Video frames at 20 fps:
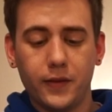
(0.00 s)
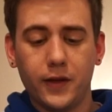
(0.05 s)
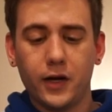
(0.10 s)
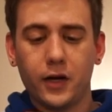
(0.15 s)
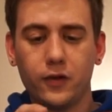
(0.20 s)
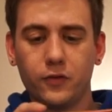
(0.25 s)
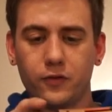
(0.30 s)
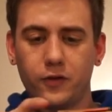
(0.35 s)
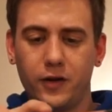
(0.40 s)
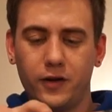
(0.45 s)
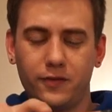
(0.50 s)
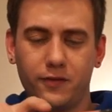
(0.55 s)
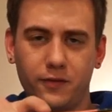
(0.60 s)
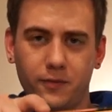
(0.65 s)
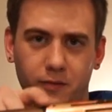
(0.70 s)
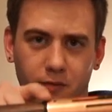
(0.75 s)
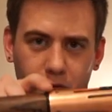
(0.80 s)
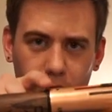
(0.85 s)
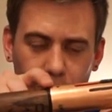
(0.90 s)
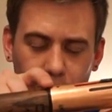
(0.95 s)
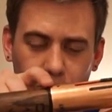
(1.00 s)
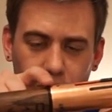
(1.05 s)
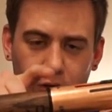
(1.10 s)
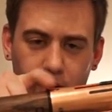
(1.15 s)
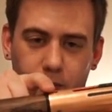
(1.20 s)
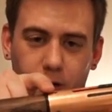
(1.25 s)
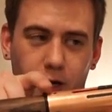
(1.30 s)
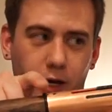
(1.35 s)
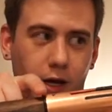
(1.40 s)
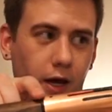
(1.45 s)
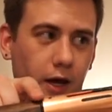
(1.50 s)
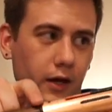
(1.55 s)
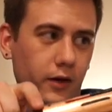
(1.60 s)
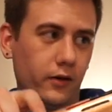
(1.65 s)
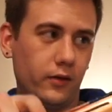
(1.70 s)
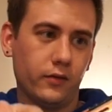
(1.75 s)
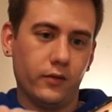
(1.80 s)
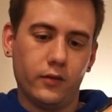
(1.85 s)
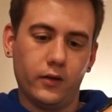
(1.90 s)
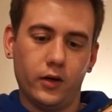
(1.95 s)
Then I also had some symmetry by
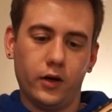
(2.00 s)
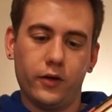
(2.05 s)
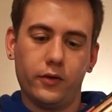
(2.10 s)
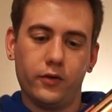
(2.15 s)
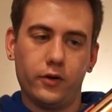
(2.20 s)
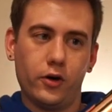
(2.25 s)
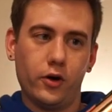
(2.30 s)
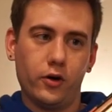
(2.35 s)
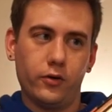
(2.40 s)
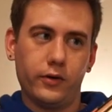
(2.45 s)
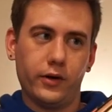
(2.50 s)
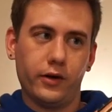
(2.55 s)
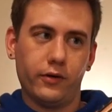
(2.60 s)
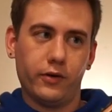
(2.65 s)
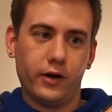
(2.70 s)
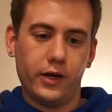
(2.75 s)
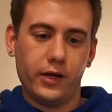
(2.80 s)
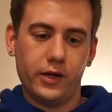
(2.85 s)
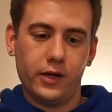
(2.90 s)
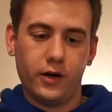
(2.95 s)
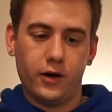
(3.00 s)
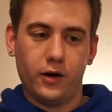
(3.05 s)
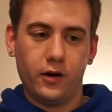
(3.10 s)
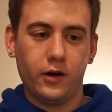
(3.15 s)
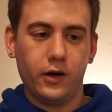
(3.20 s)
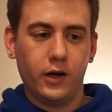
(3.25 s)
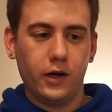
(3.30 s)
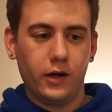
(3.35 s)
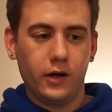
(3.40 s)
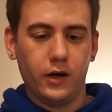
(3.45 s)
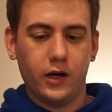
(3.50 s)
adding another O-ring right here.